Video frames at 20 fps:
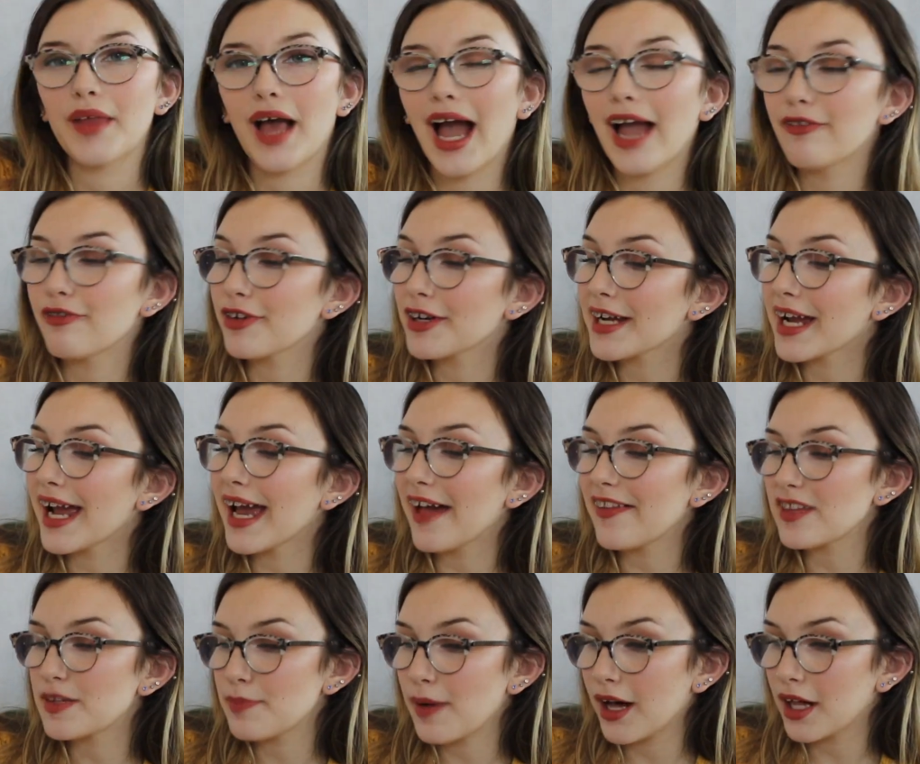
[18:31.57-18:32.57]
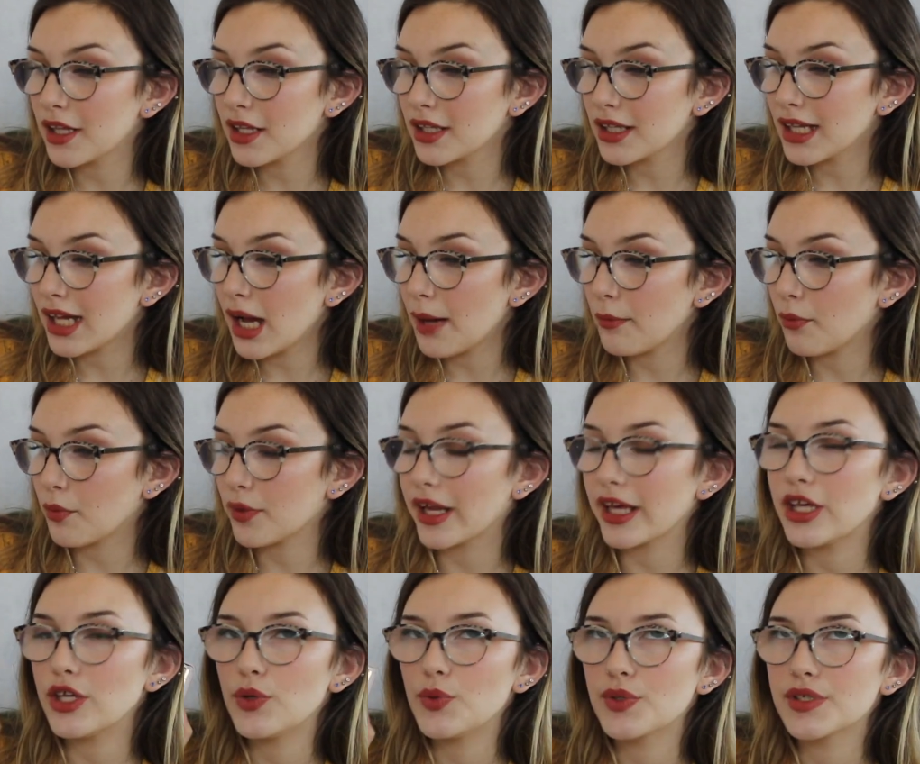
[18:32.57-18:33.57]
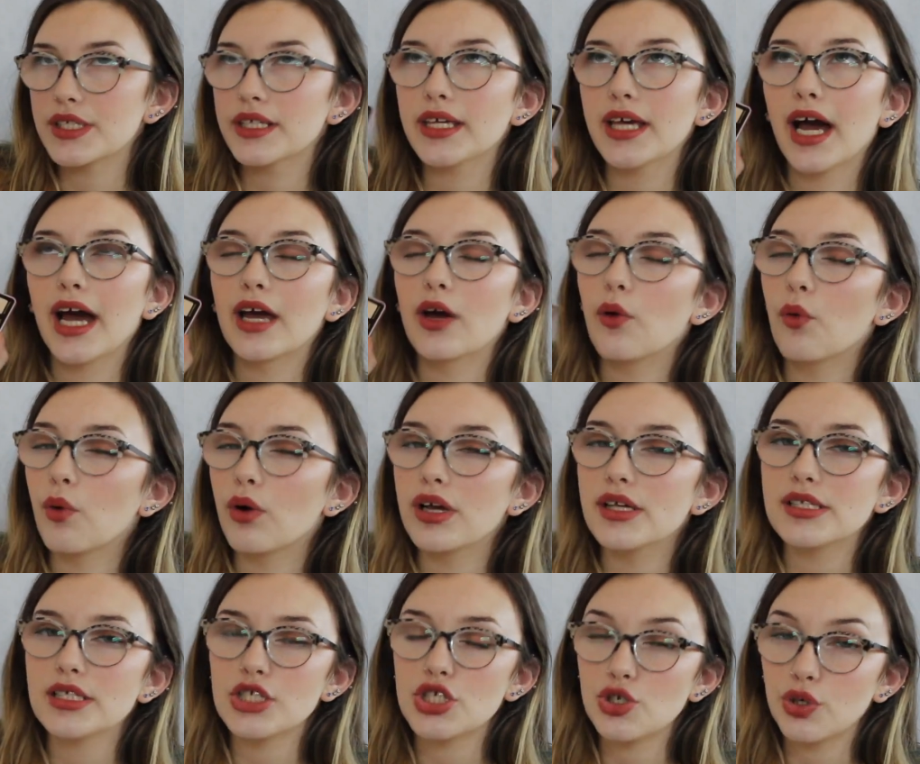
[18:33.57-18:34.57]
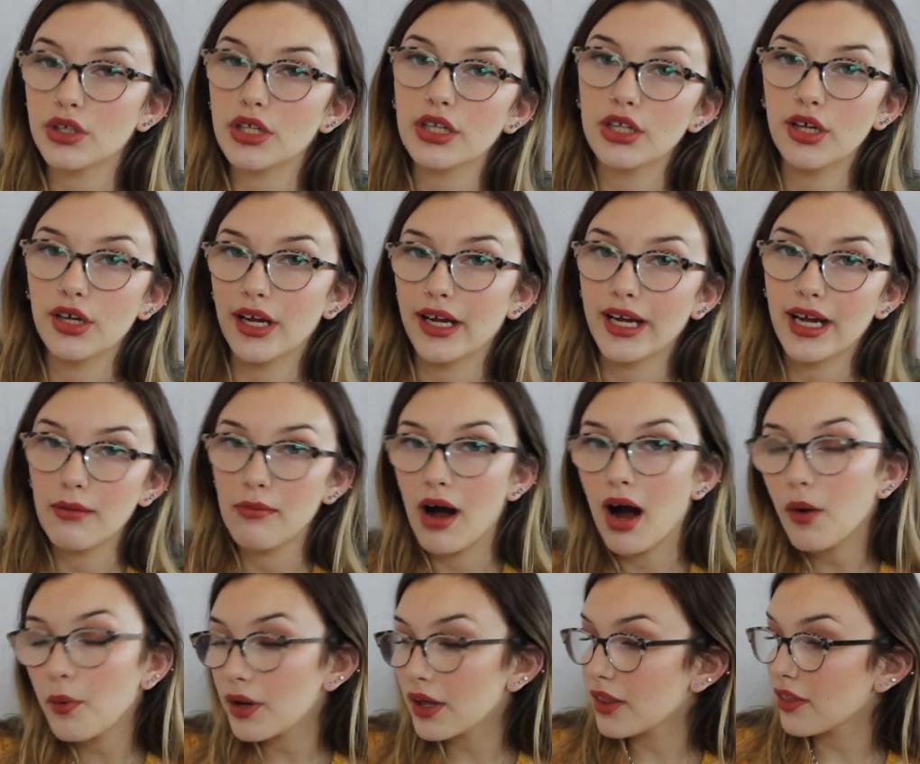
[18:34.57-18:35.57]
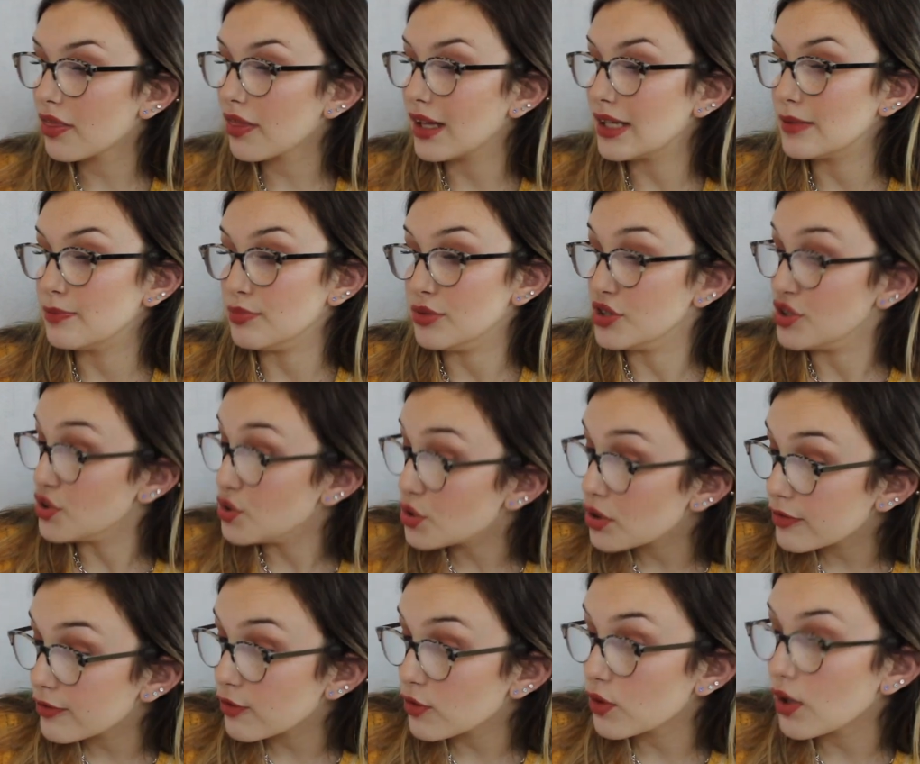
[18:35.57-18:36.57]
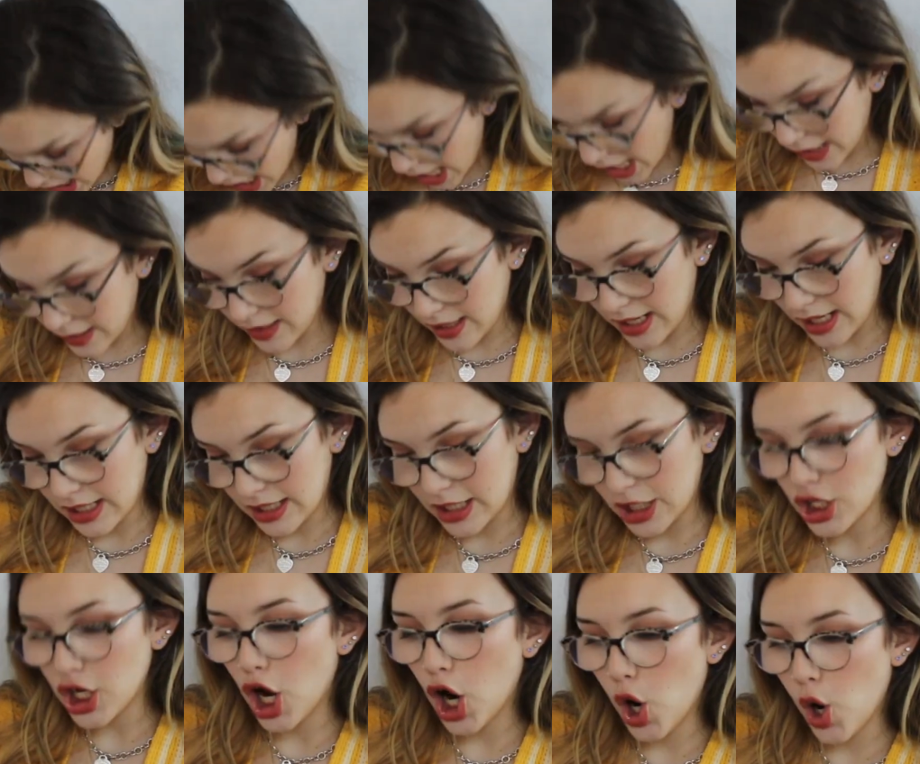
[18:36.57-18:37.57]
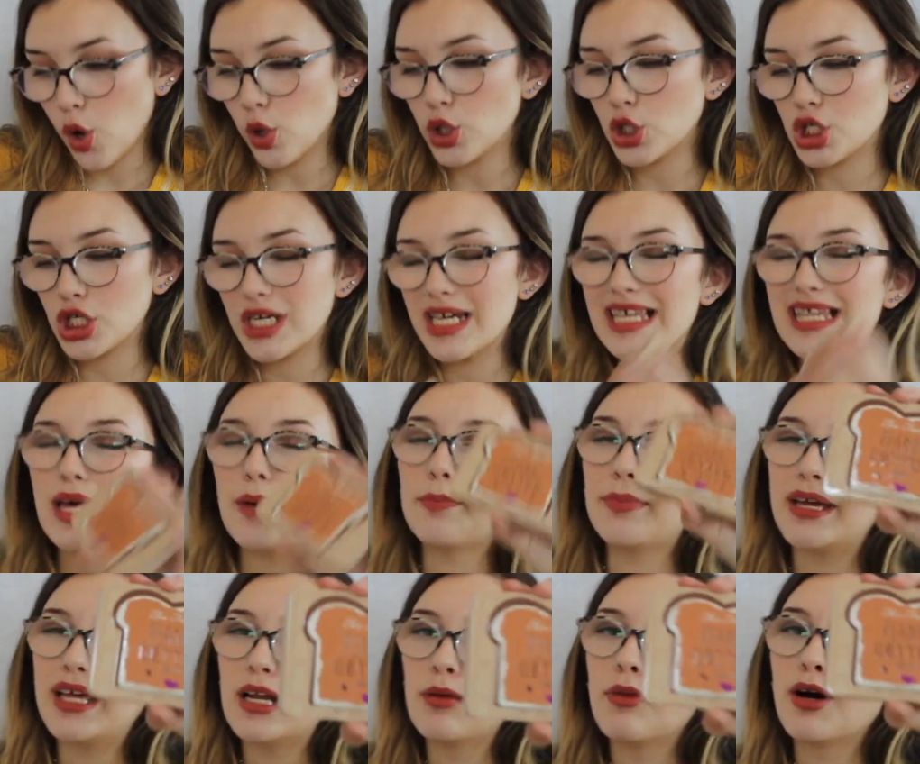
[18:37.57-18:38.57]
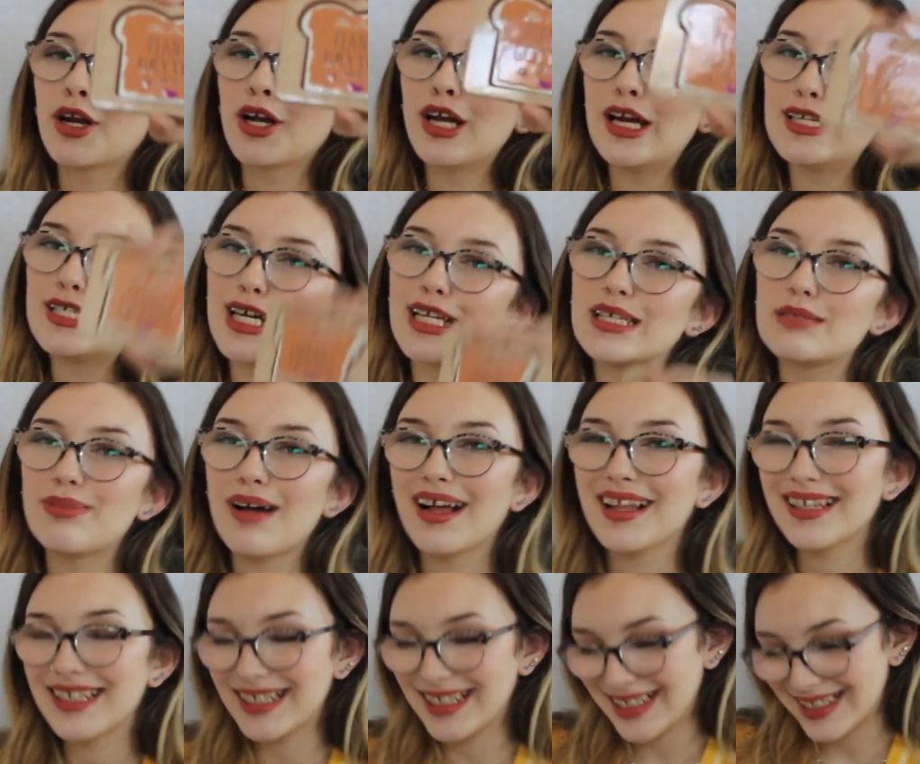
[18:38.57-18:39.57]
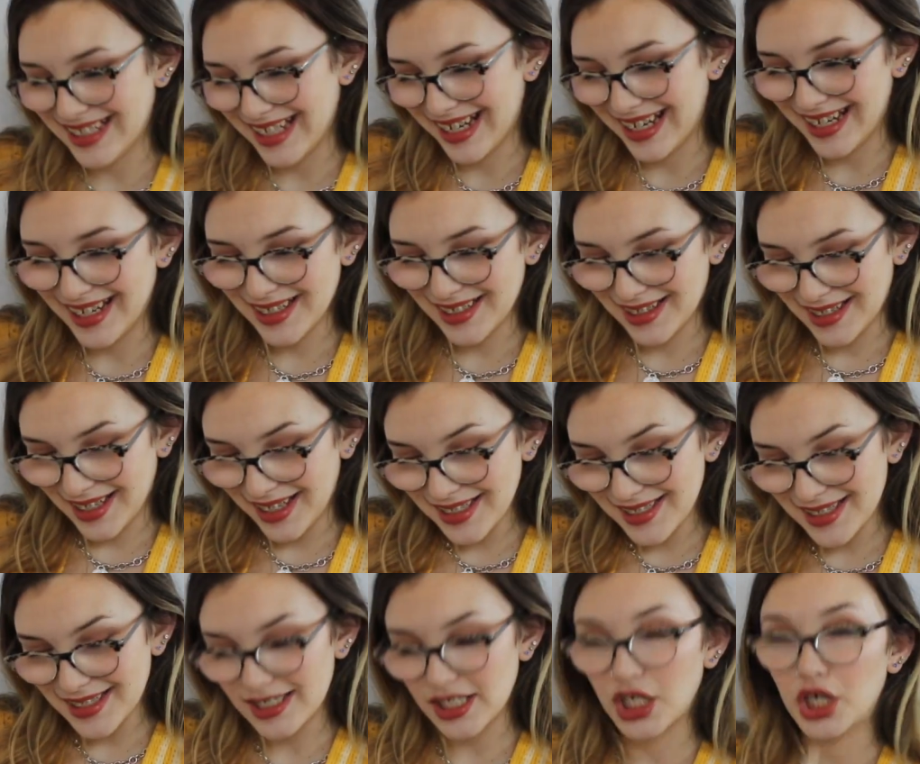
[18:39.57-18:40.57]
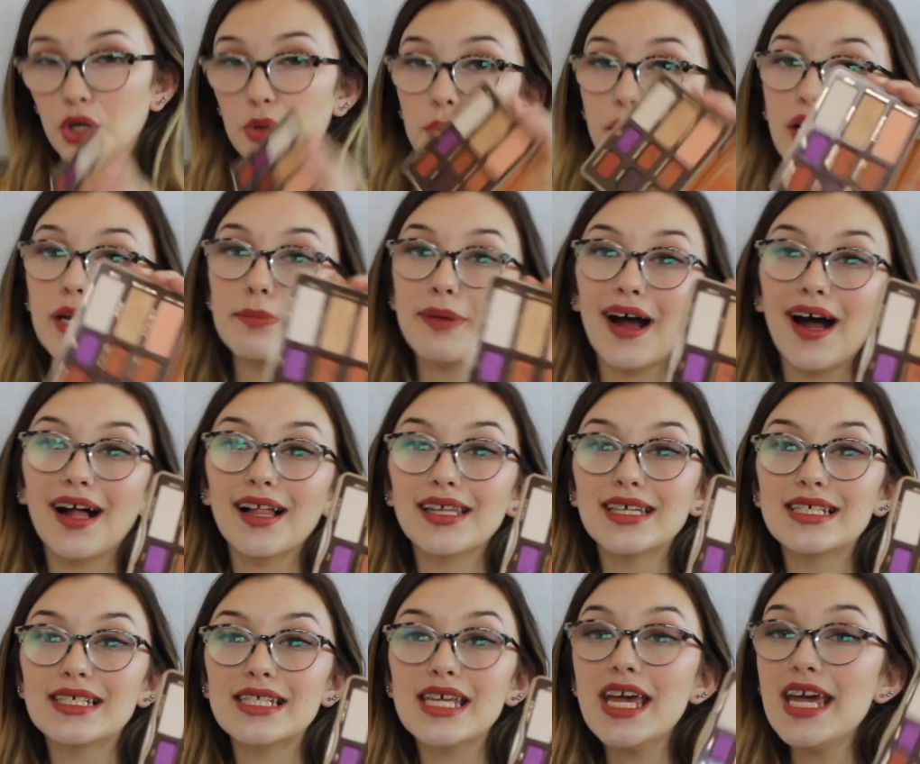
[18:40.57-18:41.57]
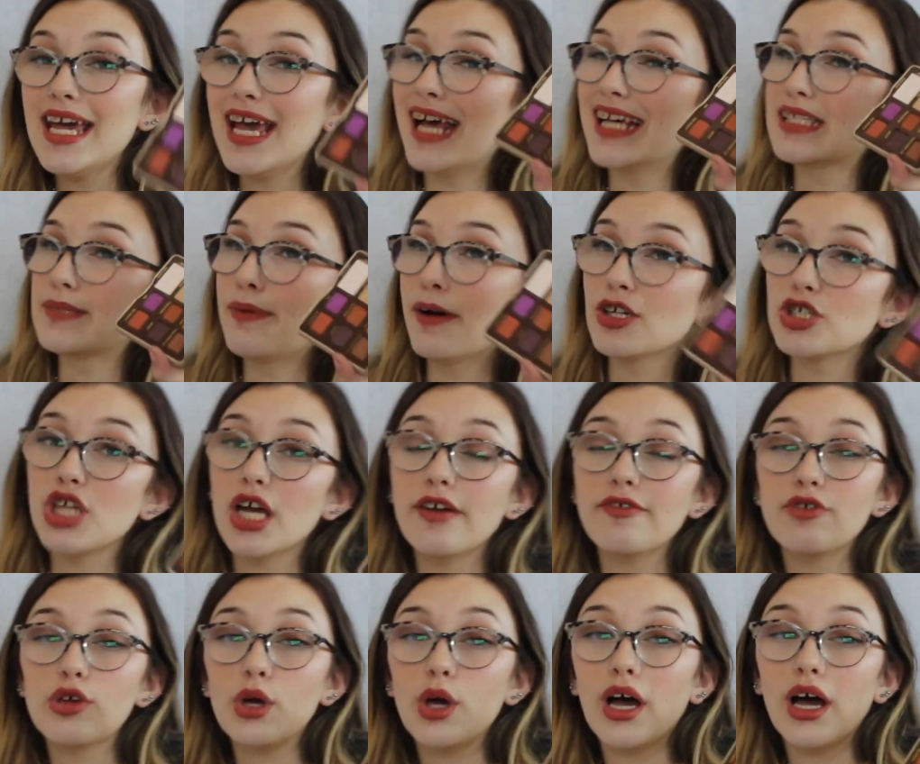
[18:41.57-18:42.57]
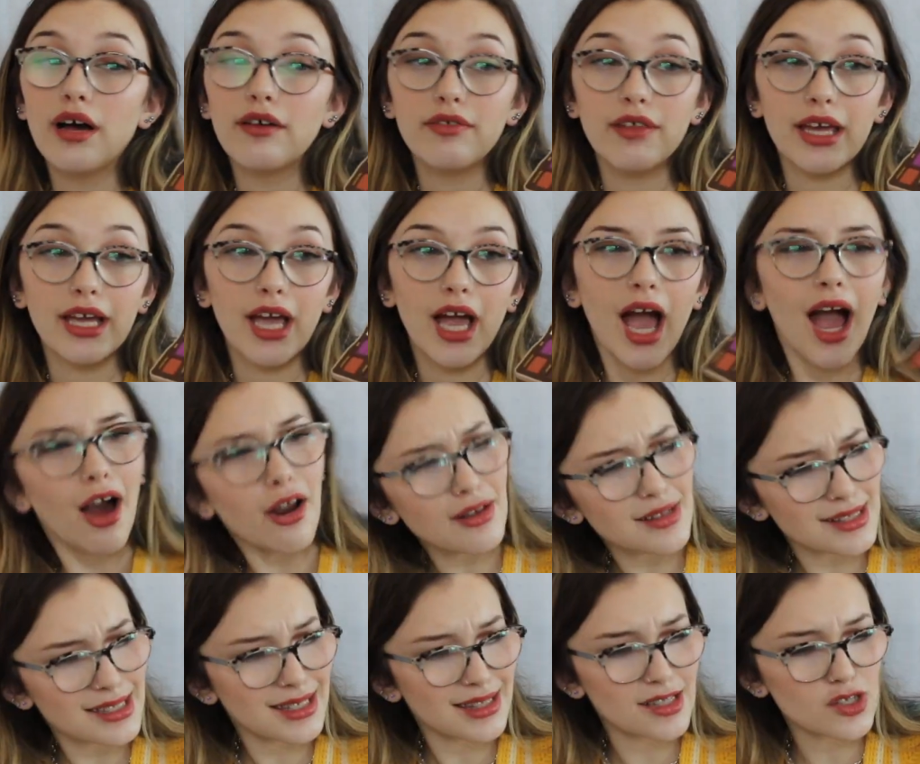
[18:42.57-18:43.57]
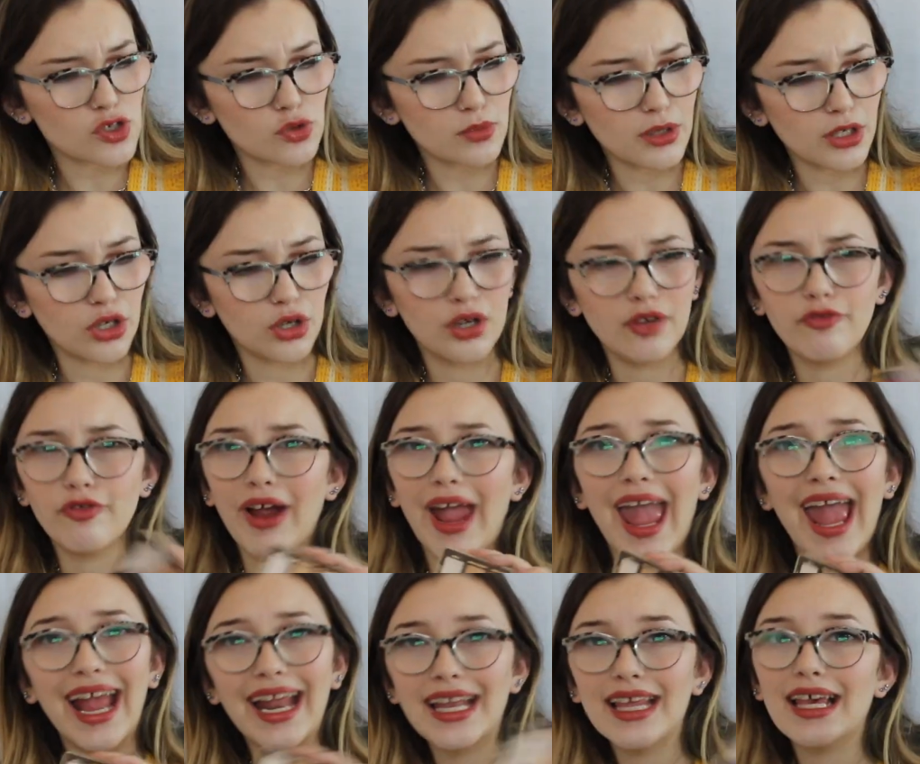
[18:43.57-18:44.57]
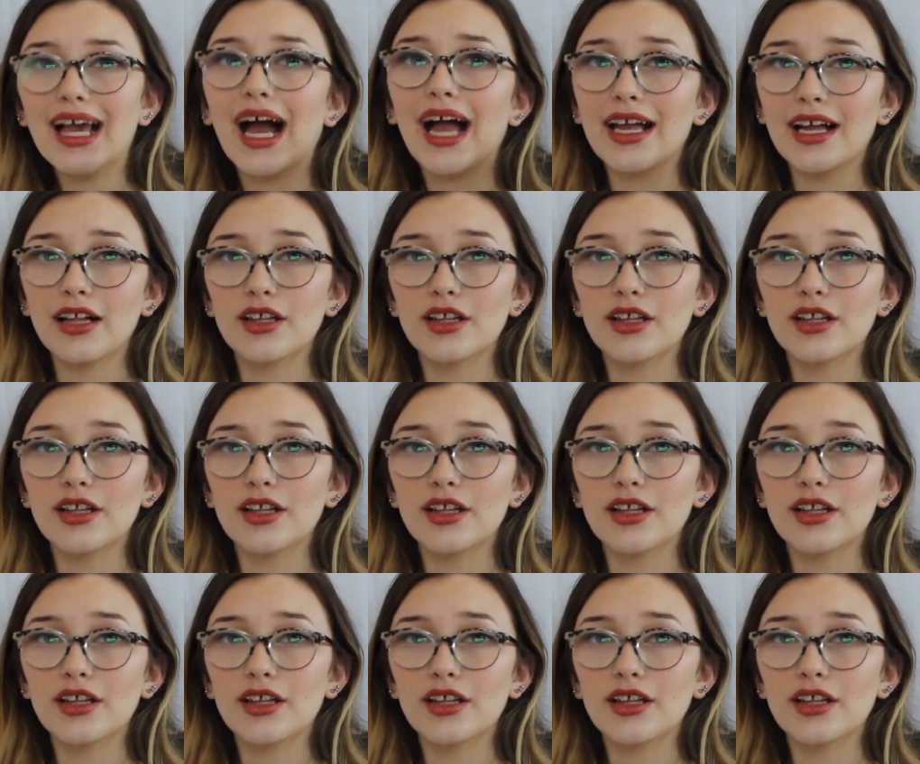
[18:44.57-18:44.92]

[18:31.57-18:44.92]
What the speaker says: I forget I have this palette a lot, but when I use it, I always enjoy the look I come out with. It's beautiful. And then the OG, the Peanut Butter and Jelly palette. Like, this is a great palette, especially if you have, like, honestly, this would be good for any eye